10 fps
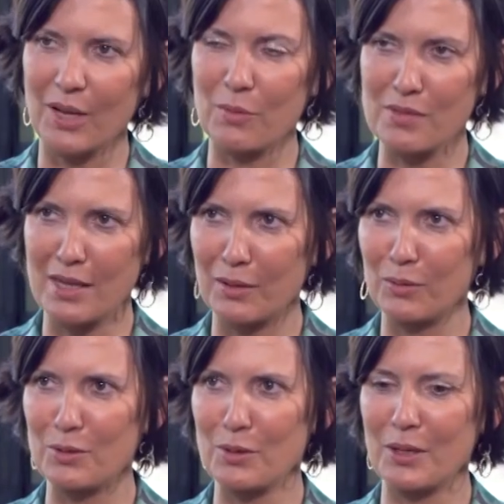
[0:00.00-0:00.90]
Oh, thank
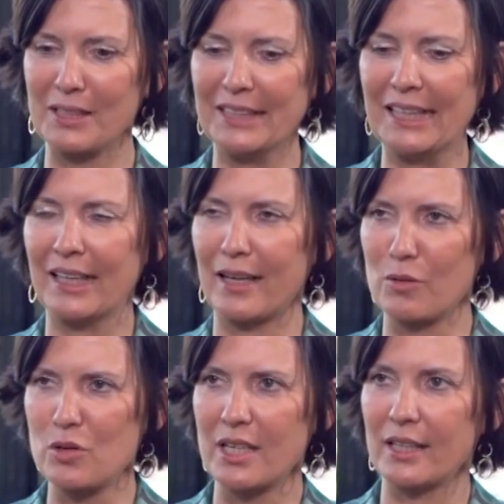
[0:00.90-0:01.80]
you, Joy.
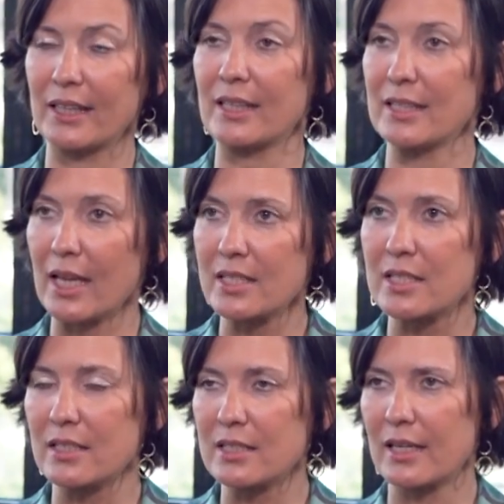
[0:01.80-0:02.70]
I would say that
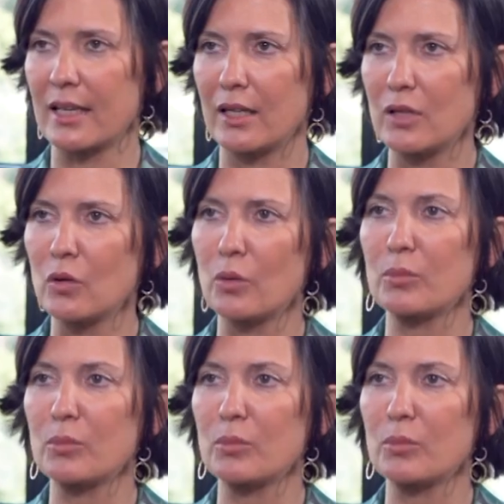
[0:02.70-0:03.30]
InTouch is a new